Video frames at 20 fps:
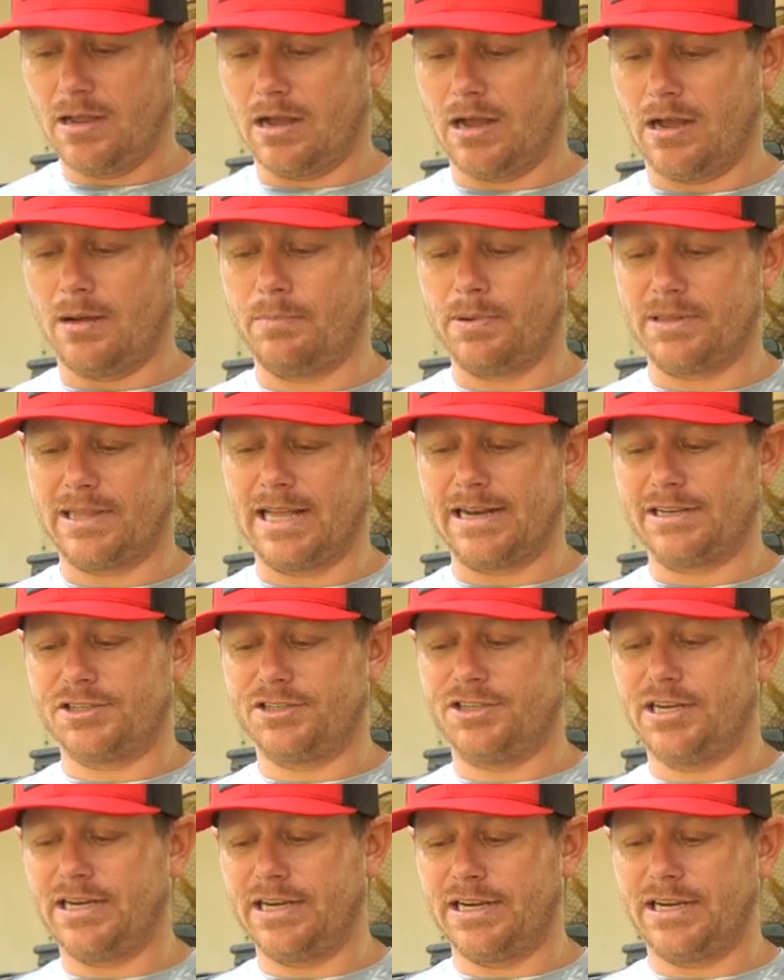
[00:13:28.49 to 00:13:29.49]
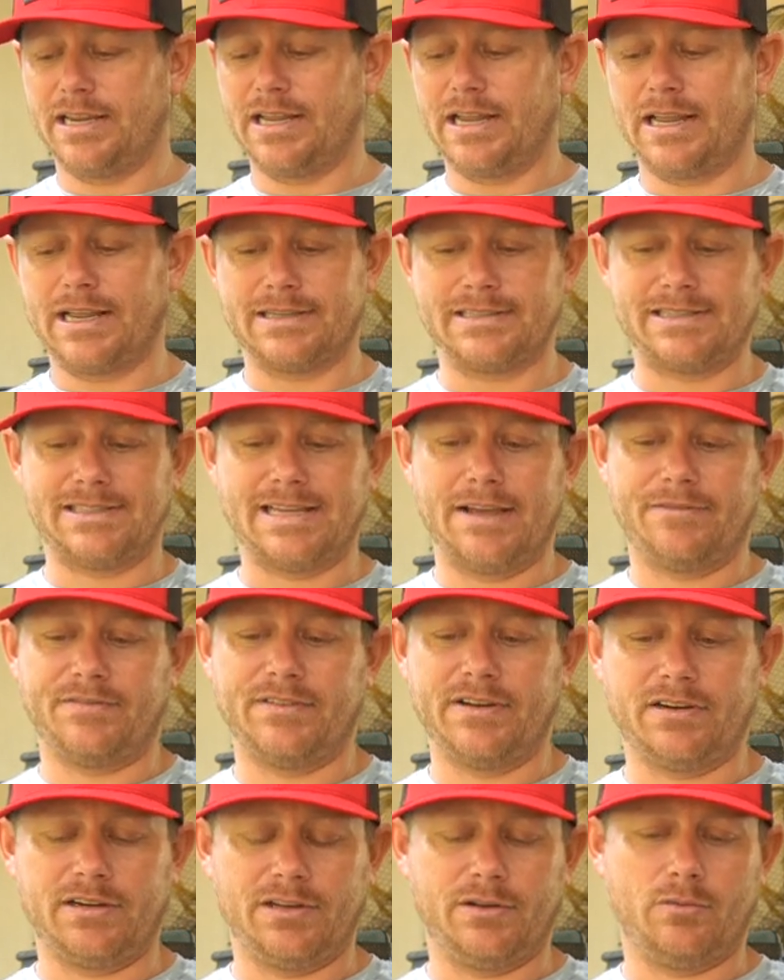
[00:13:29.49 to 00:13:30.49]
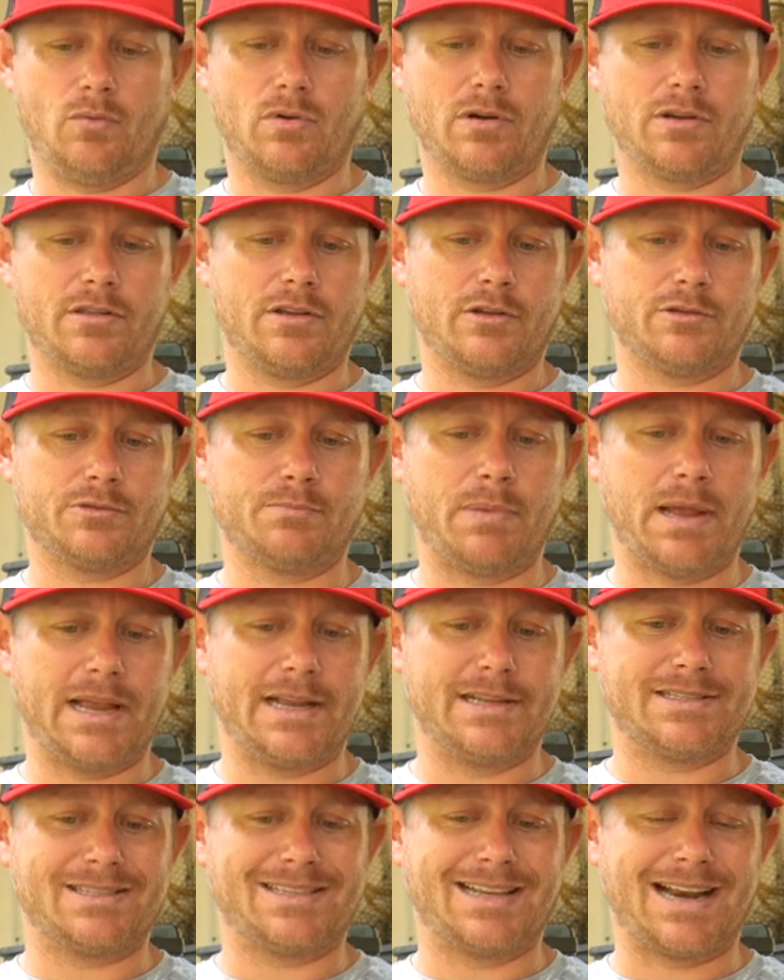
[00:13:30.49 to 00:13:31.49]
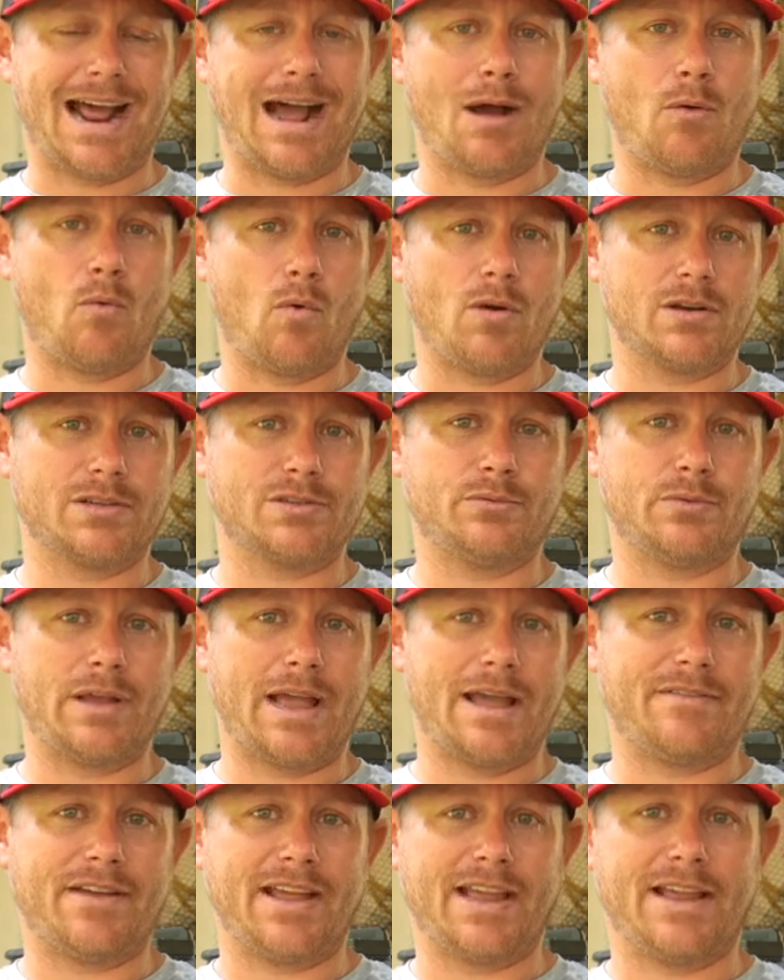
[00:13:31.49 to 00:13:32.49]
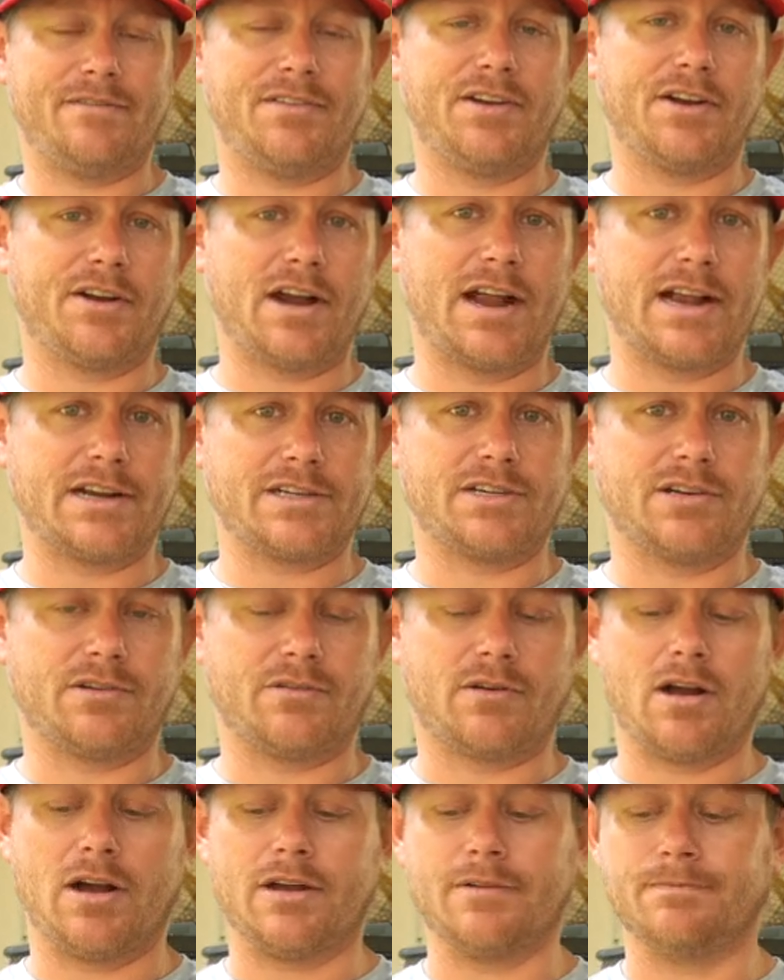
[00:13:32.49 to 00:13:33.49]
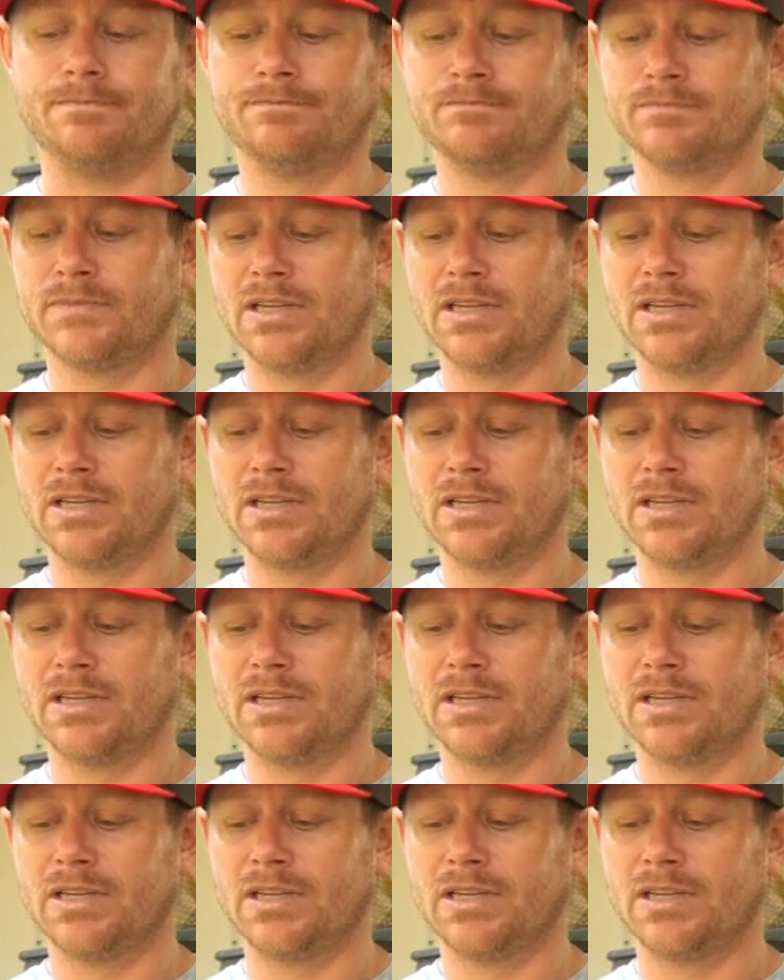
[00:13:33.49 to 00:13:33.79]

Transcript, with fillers: Uh, but that jig is definitely one of those baits that I want to have a heavier action rod.